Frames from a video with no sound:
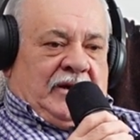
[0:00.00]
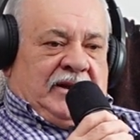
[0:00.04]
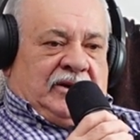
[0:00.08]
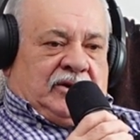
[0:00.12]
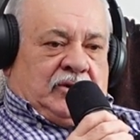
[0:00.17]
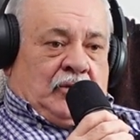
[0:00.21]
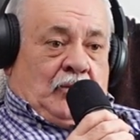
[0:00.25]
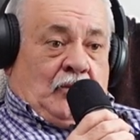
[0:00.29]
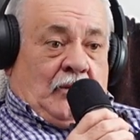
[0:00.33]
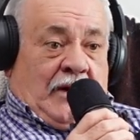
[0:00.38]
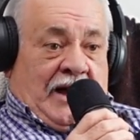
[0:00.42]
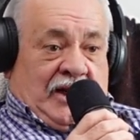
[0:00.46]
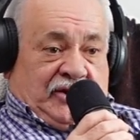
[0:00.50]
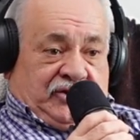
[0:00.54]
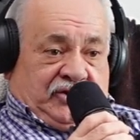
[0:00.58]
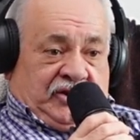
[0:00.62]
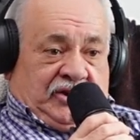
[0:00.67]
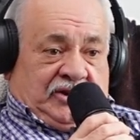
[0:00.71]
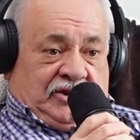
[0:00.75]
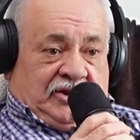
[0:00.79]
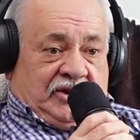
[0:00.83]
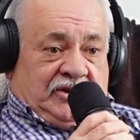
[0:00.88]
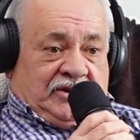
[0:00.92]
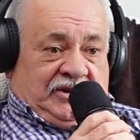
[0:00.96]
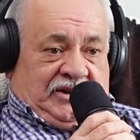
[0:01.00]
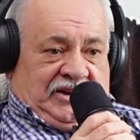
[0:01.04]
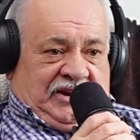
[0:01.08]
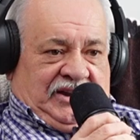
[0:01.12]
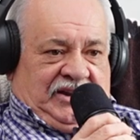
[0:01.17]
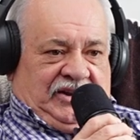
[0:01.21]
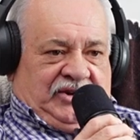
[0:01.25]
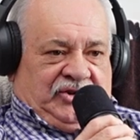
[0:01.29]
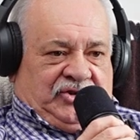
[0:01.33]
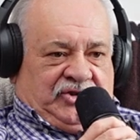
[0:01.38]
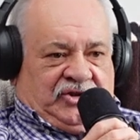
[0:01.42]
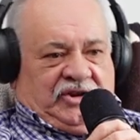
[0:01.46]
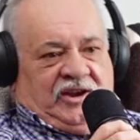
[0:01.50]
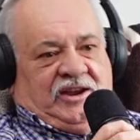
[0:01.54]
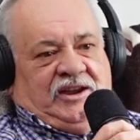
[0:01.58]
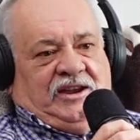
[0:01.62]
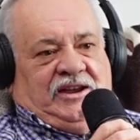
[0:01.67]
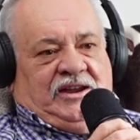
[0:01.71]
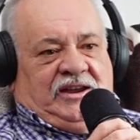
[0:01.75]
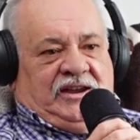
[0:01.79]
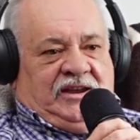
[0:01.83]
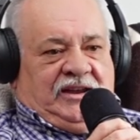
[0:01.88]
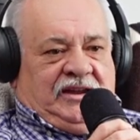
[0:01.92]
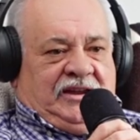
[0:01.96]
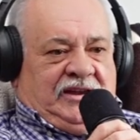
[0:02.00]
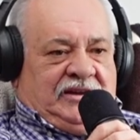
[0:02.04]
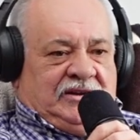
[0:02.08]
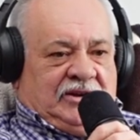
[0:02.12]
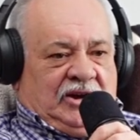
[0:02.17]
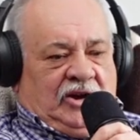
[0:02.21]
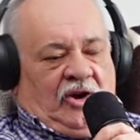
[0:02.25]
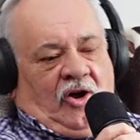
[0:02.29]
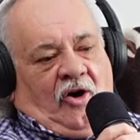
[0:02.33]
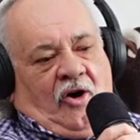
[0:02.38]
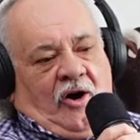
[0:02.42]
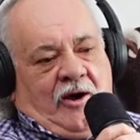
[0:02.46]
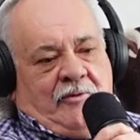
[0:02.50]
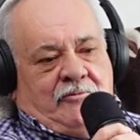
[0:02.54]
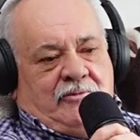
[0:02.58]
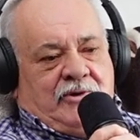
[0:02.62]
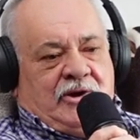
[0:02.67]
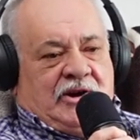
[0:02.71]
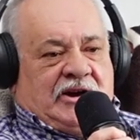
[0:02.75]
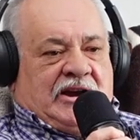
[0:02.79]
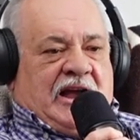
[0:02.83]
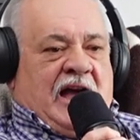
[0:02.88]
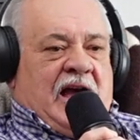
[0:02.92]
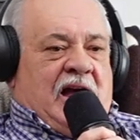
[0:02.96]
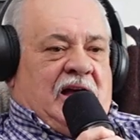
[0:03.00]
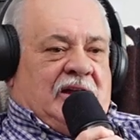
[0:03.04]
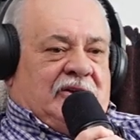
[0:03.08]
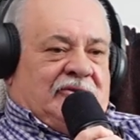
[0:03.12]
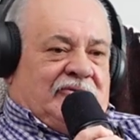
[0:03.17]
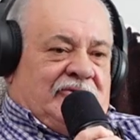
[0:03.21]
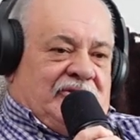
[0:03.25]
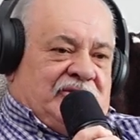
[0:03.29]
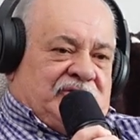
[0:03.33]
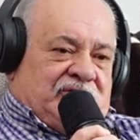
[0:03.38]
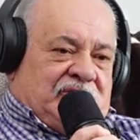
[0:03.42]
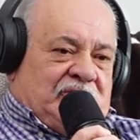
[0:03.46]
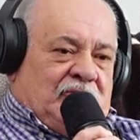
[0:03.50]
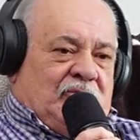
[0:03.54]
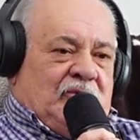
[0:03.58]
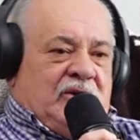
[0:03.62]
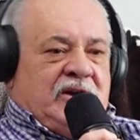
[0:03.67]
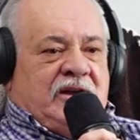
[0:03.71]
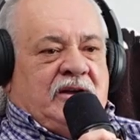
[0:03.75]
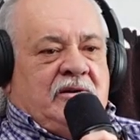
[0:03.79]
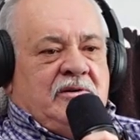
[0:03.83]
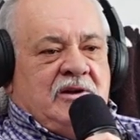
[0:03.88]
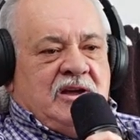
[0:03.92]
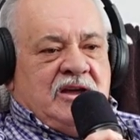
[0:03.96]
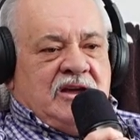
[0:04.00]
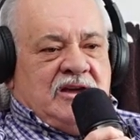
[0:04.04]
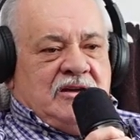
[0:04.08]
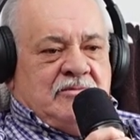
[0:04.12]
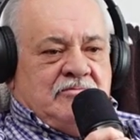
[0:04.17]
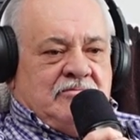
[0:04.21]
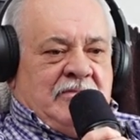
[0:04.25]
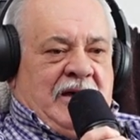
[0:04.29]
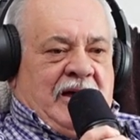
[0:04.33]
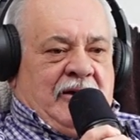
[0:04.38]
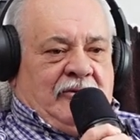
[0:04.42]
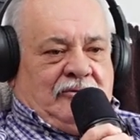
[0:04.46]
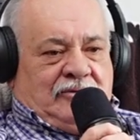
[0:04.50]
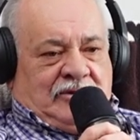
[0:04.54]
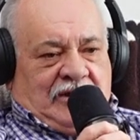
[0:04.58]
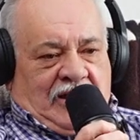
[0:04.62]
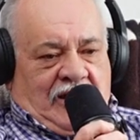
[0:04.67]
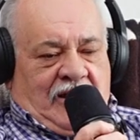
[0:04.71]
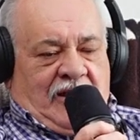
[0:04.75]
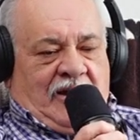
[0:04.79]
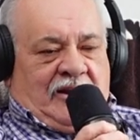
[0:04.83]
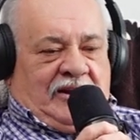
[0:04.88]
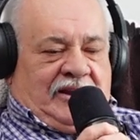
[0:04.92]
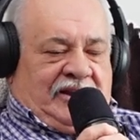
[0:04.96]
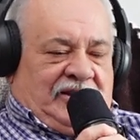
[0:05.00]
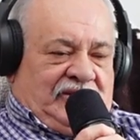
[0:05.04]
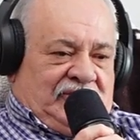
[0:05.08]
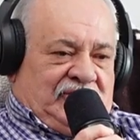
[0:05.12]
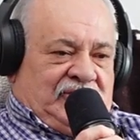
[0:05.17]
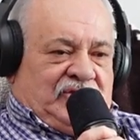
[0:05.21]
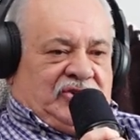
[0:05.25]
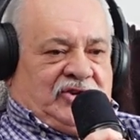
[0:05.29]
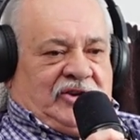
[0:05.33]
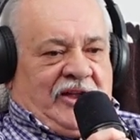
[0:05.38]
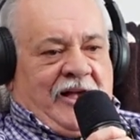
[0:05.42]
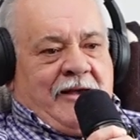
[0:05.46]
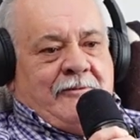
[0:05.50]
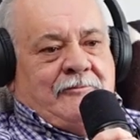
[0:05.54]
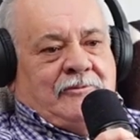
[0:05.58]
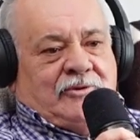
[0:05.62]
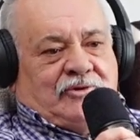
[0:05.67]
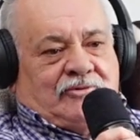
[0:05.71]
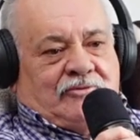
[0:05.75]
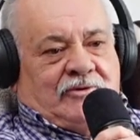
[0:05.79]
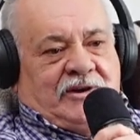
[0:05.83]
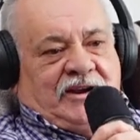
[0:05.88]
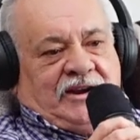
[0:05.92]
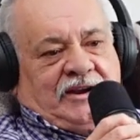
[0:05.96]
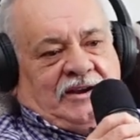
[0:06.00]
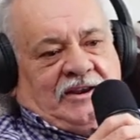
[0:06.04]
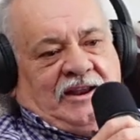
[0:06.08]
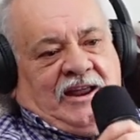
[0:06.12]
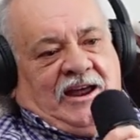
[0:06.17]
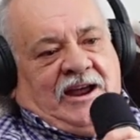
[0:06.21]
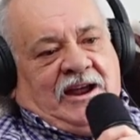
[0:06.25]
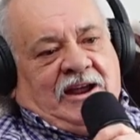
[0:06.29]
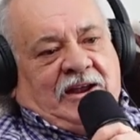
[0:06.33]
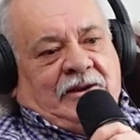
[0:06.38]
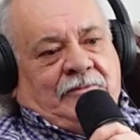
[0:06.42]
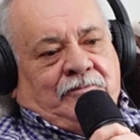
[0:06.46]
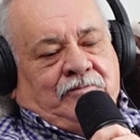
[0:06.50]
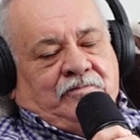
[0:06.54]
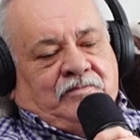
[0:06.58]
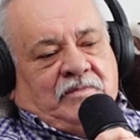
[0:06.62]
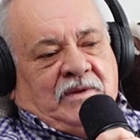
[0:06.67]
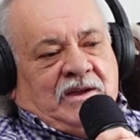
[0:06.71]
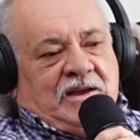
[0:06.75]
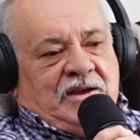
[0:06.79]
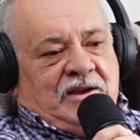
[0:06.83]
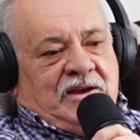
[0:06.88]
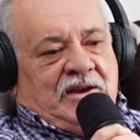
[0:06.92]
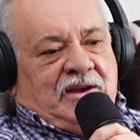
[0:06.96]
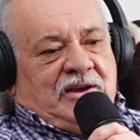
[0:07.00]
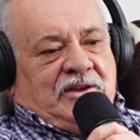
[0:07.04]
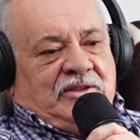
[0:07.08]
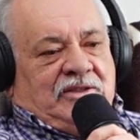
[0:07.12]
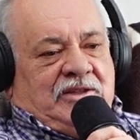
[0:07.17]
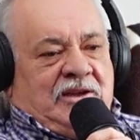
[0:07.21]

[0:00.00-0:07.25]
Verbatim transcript: to Washington, D.C., and the Library of Congress, and away Mount Arlington Cemetery and that. And yeah.